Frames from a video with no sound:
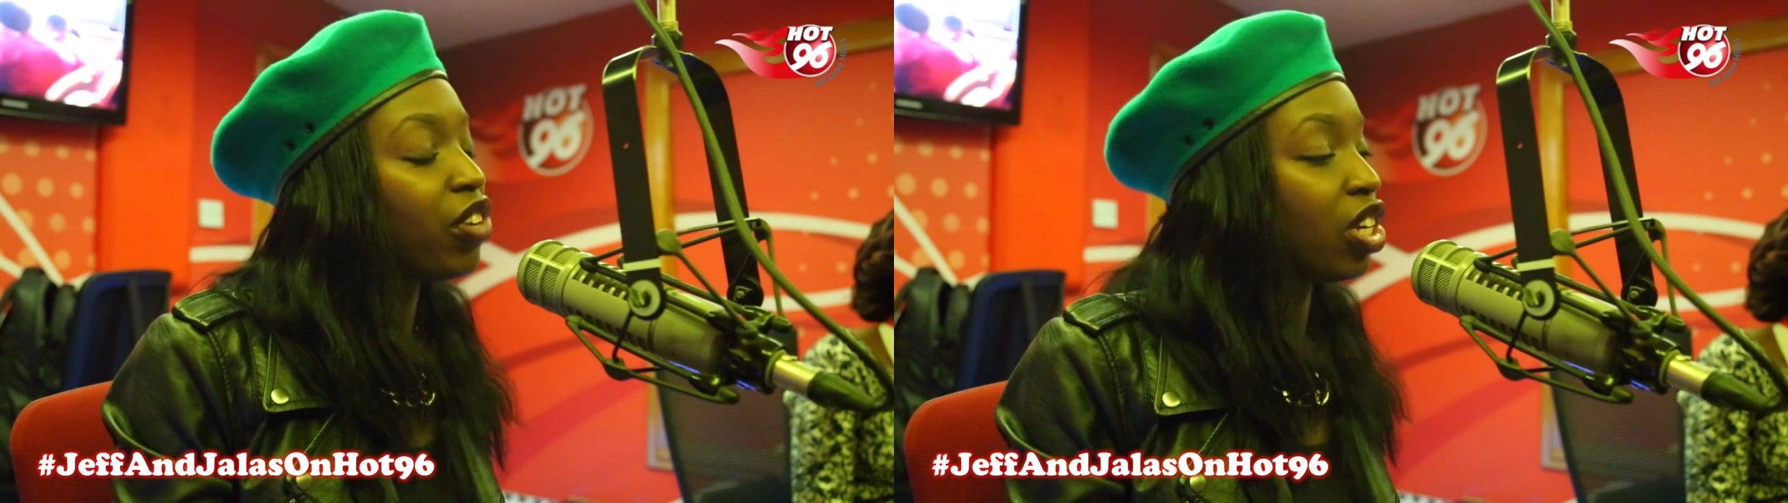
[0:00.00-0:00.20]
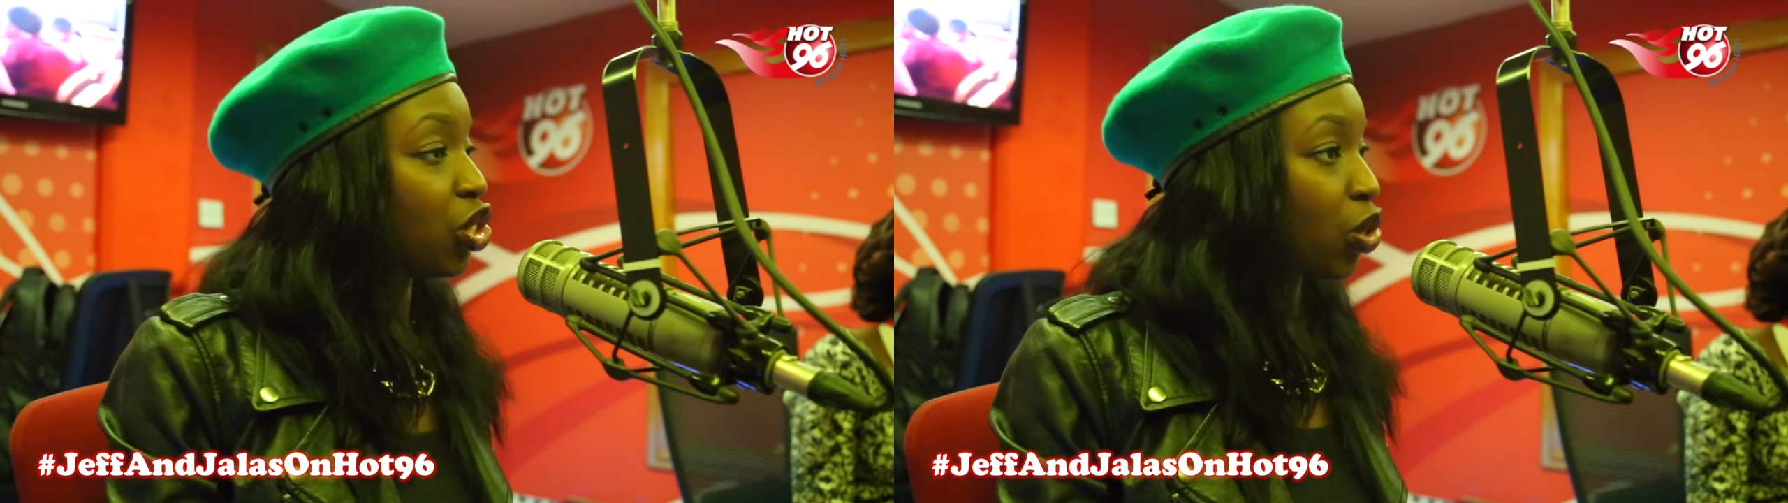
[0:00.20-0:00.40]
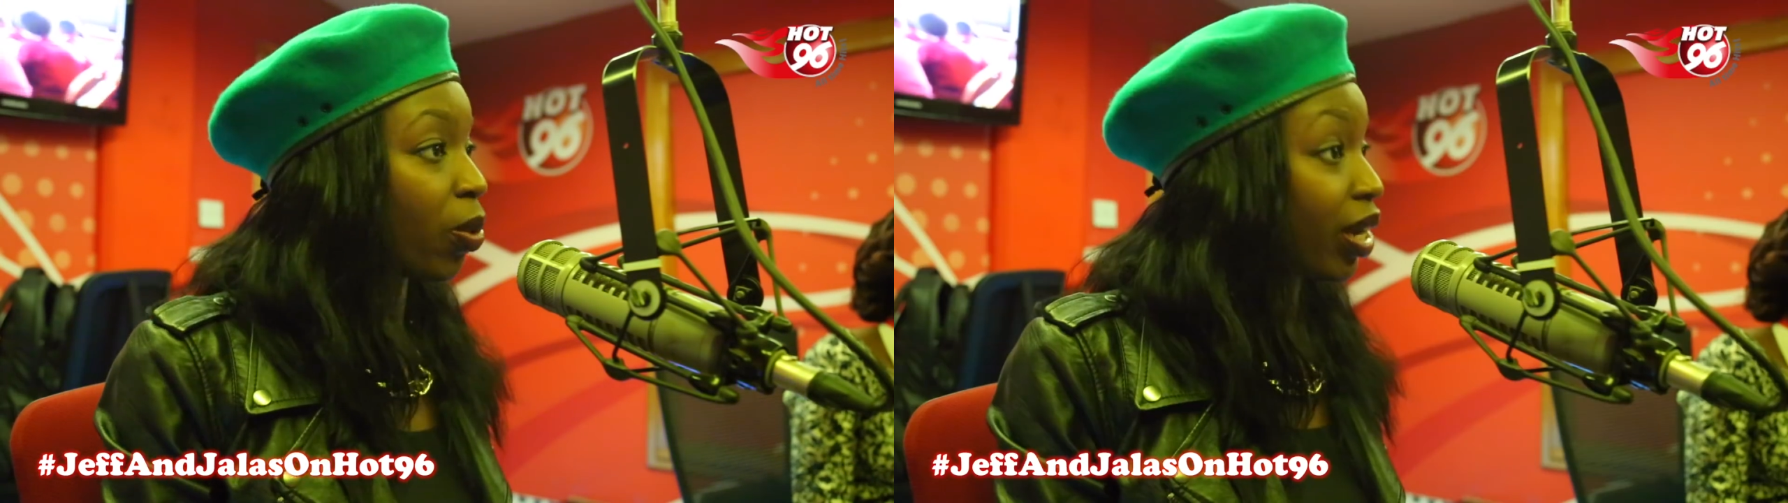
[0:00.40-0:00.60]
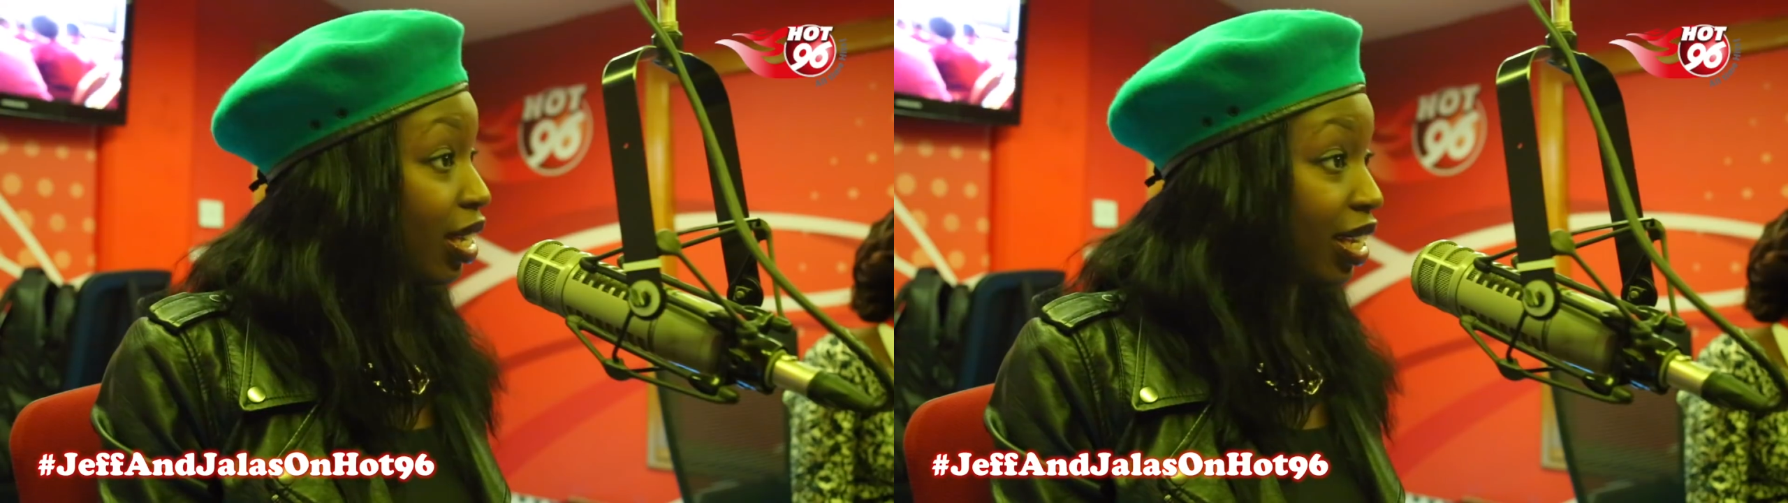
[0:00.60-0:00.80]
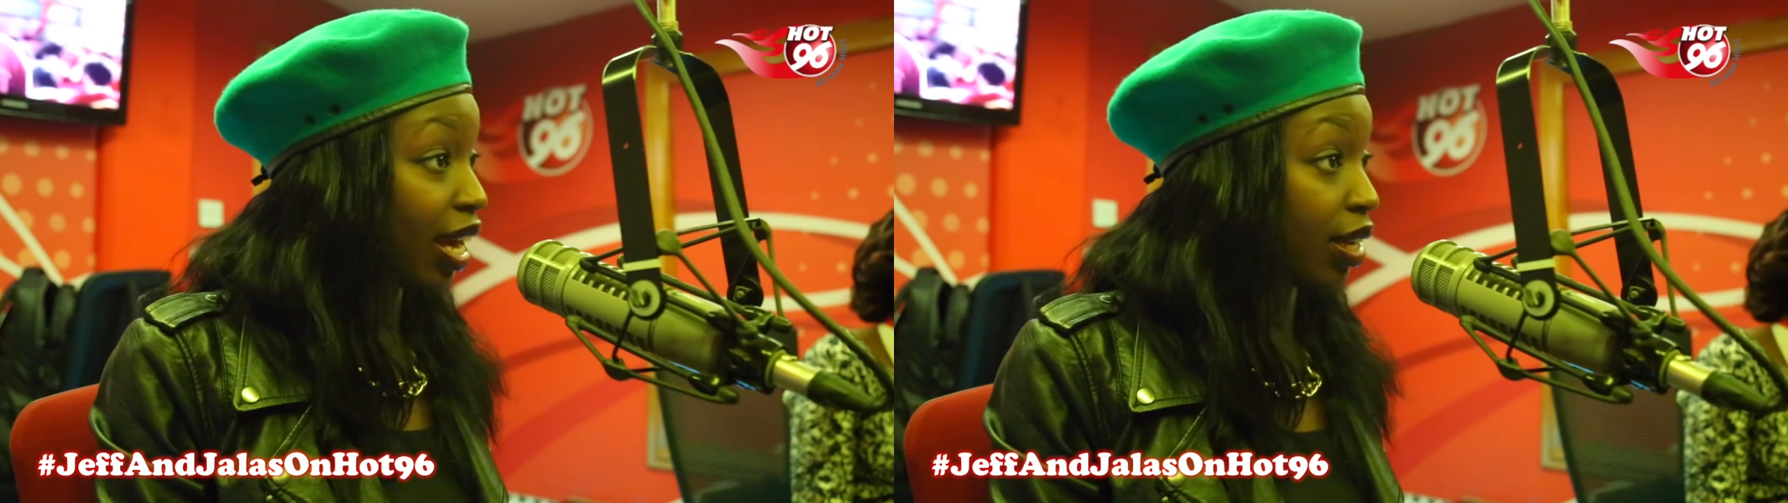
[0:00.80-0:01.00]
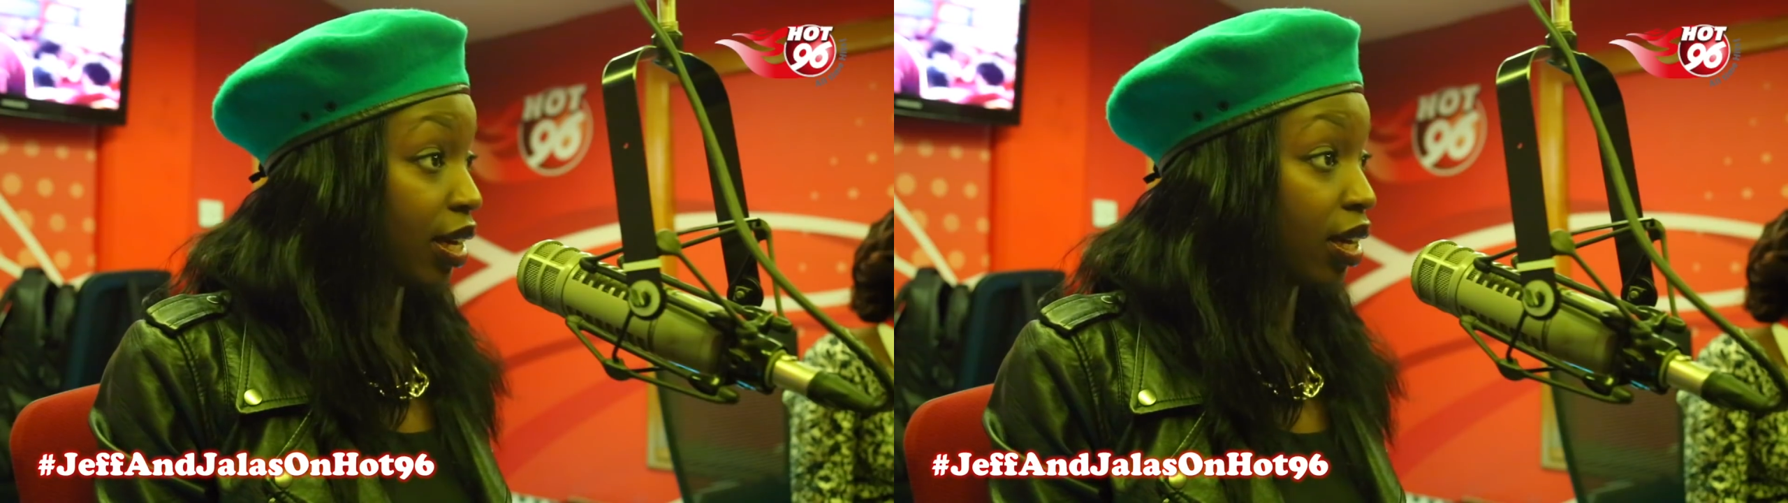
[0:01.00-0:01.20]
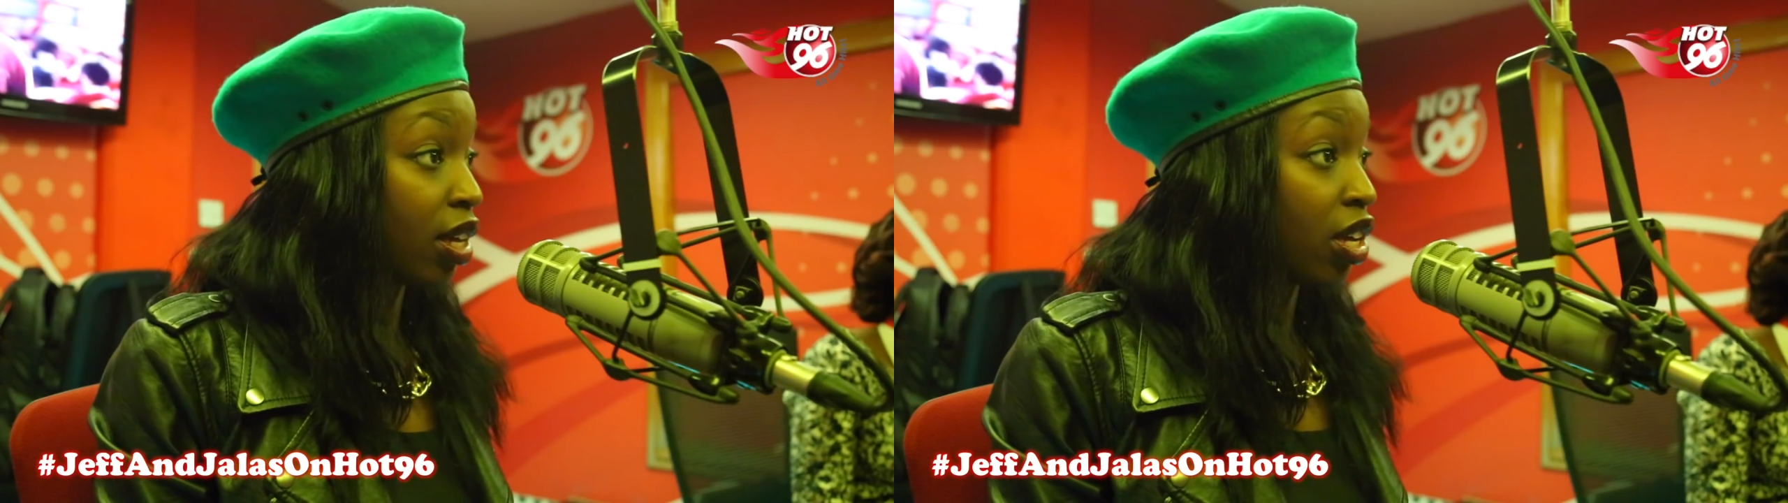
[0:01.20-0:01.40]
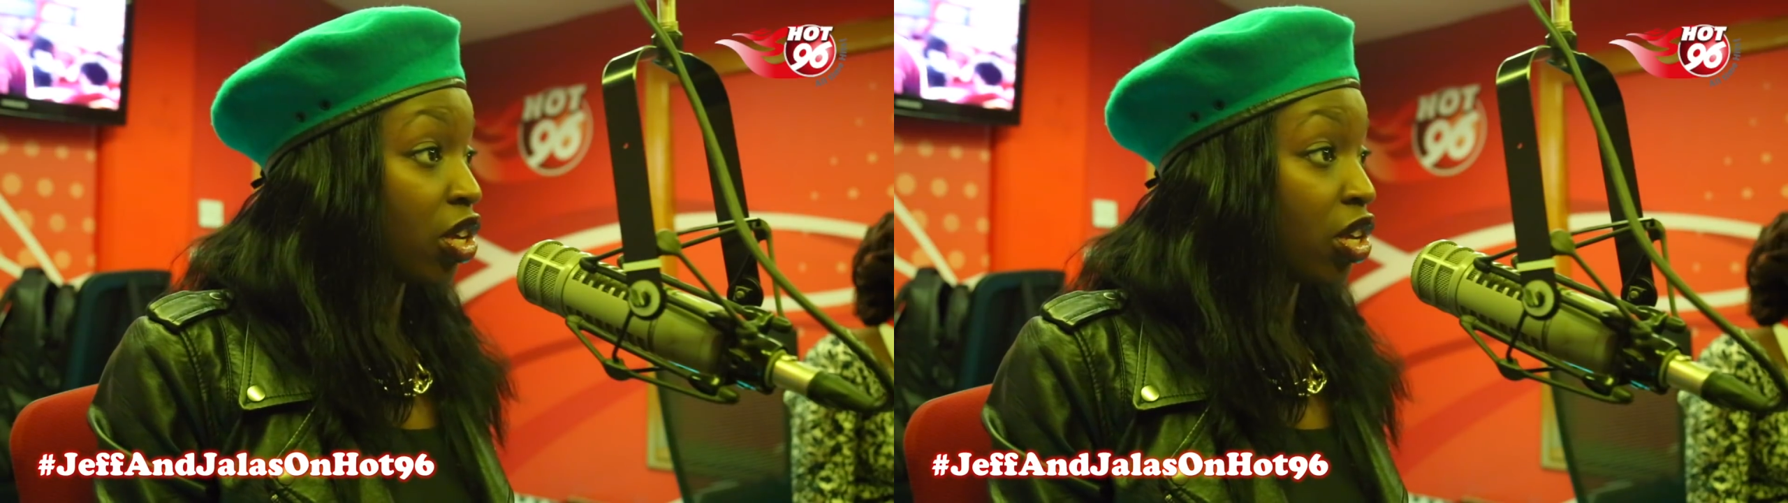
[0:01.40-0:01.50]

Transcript: finished your work in Kenya.